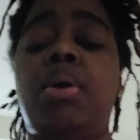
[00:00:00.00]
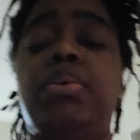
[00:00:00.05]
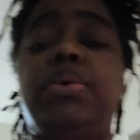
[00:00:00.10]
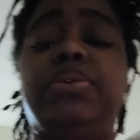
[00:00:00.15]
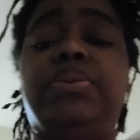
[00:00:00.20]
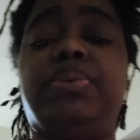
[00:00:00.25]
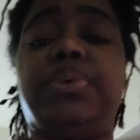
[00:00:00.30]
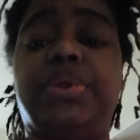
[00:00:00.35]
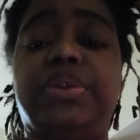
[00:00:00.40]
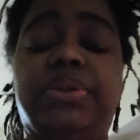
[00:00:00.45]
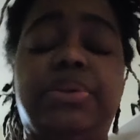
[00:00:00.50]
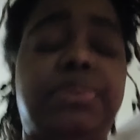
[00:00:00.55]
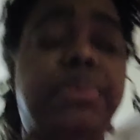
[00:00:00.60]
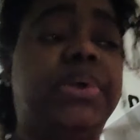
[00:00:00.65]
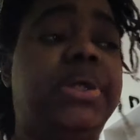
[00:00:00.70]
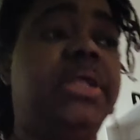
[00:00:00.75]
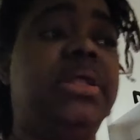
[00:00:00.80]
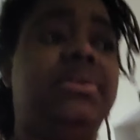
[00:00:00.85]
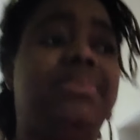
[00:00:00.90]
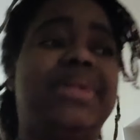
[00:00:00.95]
was Russell
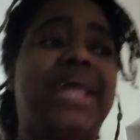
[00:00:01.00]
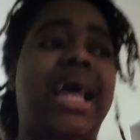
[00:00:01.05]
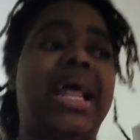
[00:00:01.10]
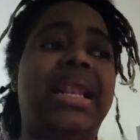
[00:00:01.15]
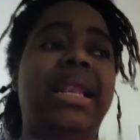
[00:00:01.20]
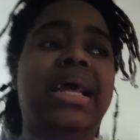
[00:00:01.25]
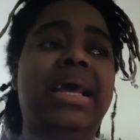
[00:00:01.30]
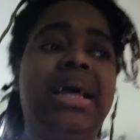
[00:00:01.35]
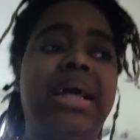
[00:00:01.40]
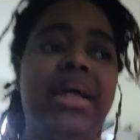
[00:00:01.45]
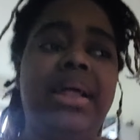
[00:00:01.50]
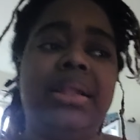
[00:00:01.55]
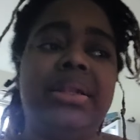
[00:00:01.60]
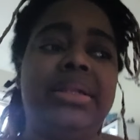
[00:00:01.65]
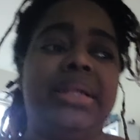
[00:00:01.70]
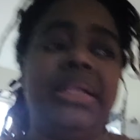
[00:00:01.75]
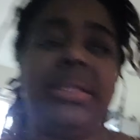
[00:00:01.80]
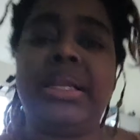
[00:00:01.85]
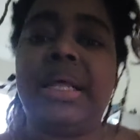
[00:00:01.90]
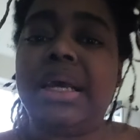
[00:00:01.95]
Williams. That
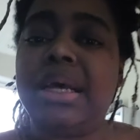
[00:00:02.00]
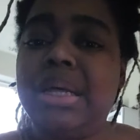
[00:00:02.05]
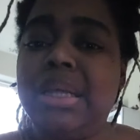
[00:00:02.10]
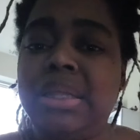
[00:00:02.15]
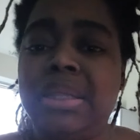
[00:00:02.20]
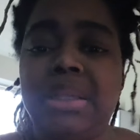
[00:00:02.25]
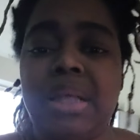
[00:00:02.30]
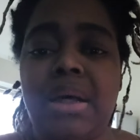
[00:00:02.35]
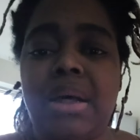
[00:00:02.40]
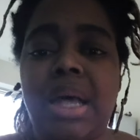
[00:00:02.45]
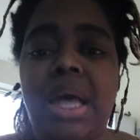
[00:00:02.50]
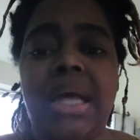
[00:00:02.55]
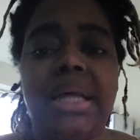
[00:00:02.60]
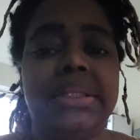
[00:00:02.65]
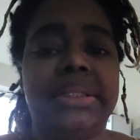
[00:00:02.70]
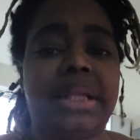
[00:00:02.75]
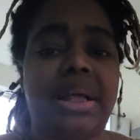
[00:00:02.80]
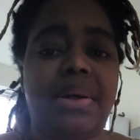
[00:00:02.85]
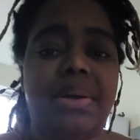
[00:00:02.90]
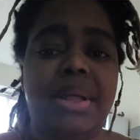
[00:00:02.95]
nigga,
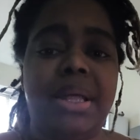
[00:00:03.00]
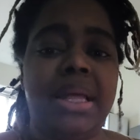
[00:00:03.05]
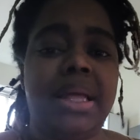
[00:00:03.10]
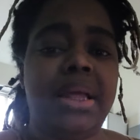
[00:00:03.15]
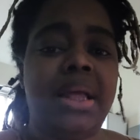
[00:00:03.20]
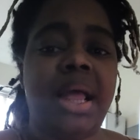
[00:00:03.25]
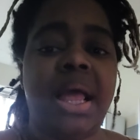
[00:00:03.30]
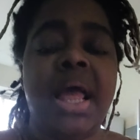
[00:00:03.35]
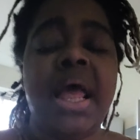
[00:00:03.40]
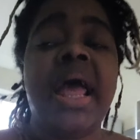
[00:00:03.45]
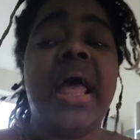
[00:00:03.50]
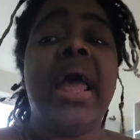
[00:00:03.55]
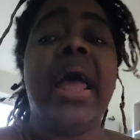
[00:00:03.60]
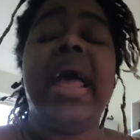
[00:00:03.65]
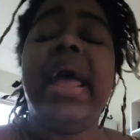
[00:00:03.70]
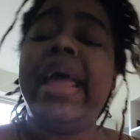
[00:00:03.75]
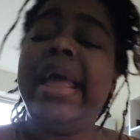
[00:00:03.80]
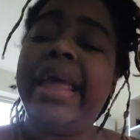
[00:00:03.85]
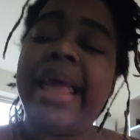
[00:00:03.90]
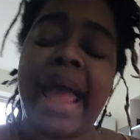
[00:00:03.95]
okay, so
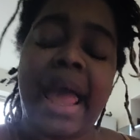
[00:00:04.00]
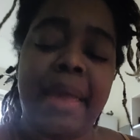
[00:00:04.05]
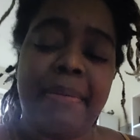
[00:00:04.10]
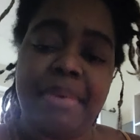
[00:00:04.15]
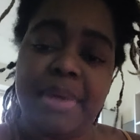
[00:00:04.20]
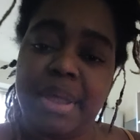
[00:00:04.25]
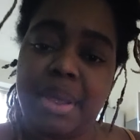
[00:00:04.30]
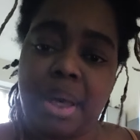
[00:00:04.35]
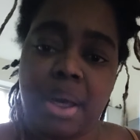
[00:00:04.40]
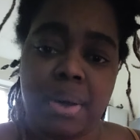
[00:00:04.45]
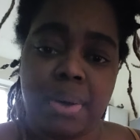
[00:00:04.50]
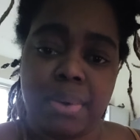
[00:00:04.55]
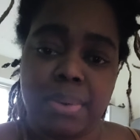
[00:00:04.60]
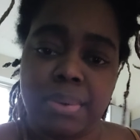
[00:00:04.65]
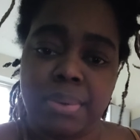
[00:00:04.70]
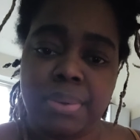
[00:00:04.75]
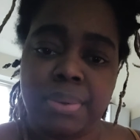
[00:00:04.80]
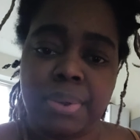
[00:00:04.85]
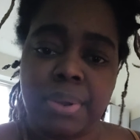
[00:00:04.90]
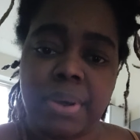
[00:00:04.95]
he can't be a hoe.
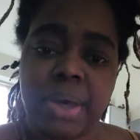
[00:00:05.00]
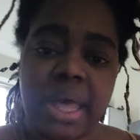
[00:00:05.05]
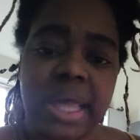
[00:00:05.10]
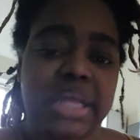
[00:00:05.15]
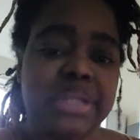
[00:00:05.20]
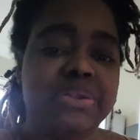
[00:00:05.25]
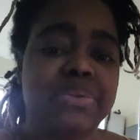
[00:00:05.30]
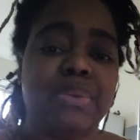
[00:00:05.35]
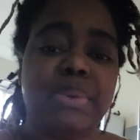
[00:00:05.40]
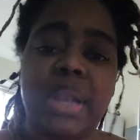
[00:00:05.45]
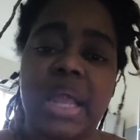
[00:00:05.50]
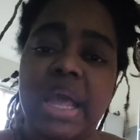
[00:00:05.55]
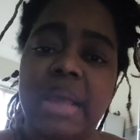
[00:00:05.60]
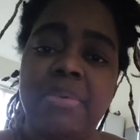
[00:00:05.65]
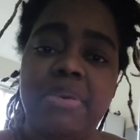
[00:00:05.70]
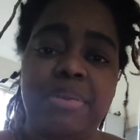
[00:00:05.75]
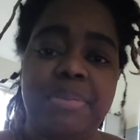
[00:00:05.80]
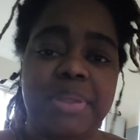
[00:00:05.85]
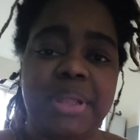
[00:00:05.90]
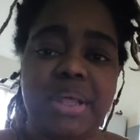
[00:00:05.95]
Okay, he's too
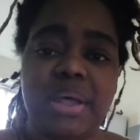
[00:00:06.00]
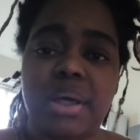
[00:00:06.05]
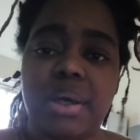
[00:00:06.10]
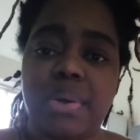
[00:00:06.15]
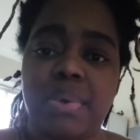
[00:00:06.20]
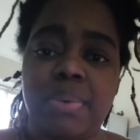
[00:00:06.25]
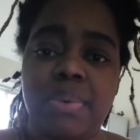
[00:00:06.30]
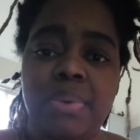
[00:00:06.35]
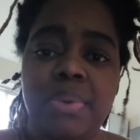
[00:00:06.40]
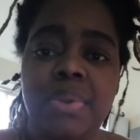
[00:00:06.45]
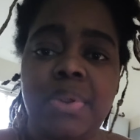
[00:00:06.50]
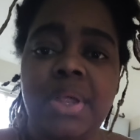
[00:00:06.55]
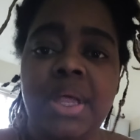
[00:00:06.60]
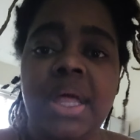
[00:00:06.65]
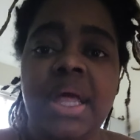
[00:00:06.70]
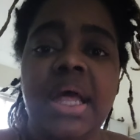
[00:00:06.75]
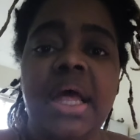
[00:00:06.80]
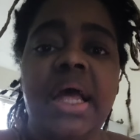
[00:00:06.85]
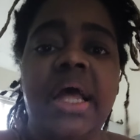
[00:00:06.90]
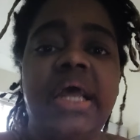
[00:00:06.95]
lame to be a hoe.
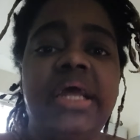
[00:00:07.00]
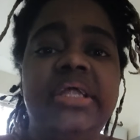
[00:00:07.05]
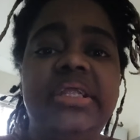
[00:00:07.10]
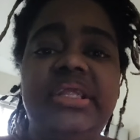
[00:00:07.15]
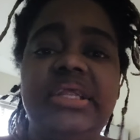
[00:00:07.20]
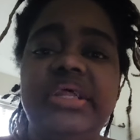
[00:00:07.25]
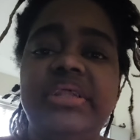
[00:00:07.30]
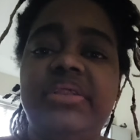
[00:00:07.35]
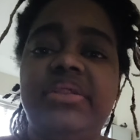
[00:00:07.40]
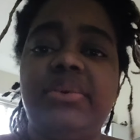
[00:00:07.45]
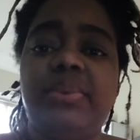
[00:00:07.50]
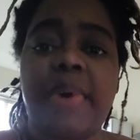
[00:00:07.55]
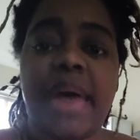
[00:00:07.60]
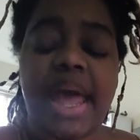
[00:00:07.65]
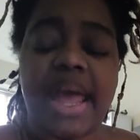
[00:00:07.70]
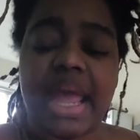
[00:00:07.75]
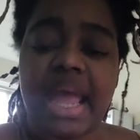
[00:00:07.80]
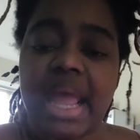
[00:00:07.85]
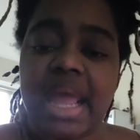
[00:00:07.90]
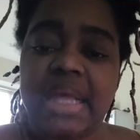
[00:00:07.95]
He's just a
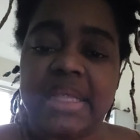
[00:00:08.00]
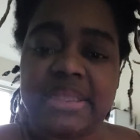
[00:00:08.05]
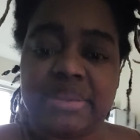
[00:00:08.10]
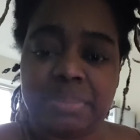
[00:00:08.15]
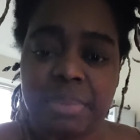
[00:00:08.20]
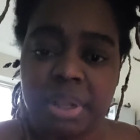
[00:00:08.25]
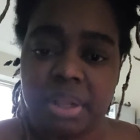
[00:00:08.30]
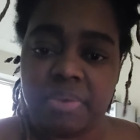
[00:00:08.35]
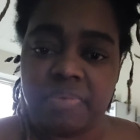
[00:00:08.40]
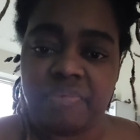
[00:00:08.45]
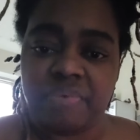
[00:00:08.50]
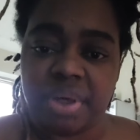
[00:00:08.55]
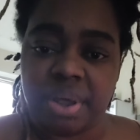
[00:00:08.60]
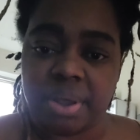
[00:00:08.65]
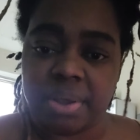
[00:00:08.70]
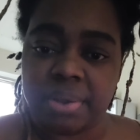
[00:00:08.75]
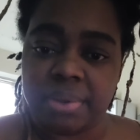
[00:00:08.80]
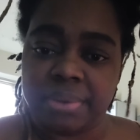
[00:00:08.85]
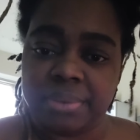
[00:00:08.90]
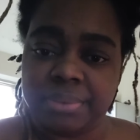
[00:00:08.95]
whack-ass
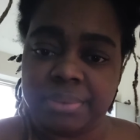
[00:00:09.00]
motherfucker.